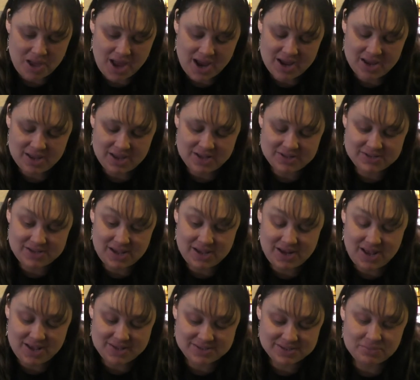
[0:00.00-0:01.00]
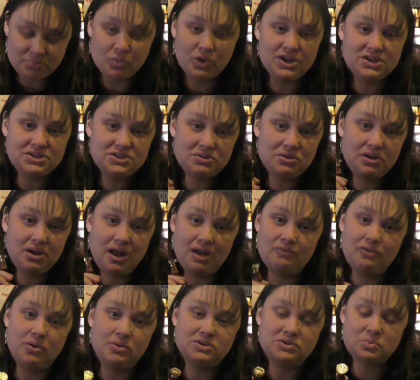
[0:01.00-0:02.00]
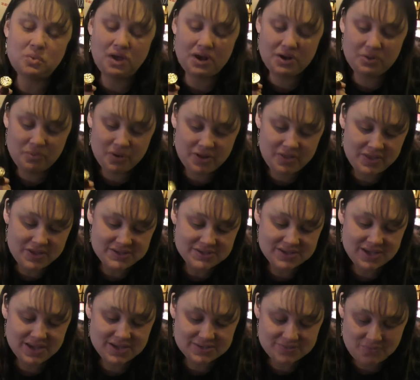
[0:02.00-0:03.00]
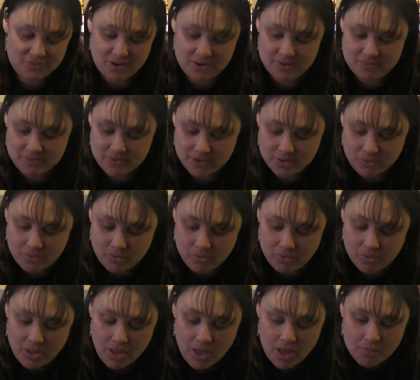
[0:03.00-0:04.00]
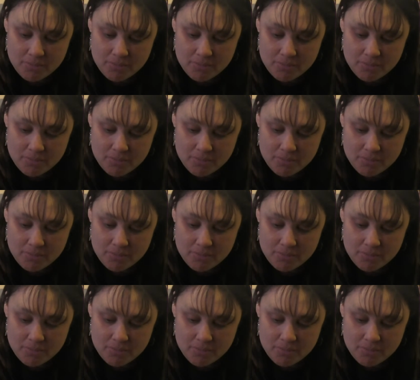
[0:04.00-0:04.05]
It has some weight to it. I've always wanted one of these things. Very, very cool.